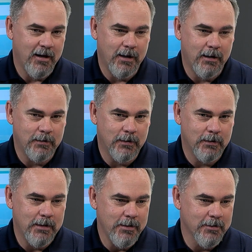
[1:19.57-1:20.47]
And uh,
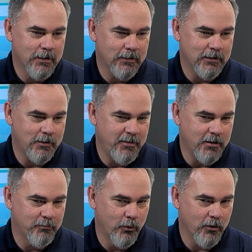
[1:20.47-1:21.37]
he thought that it'd
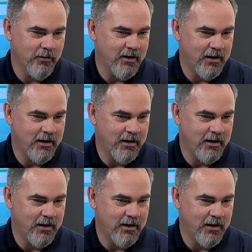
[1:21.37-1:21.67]
be important